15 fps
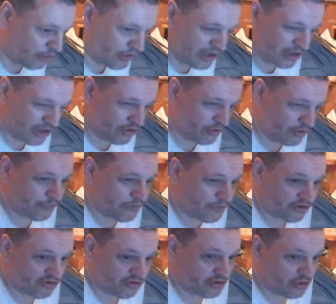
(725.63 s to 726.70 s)
catch no
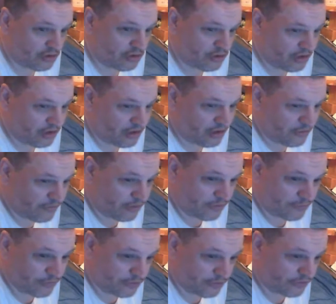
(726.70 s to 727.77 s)
fish
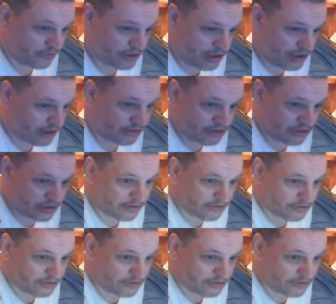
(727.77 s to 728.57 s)
days,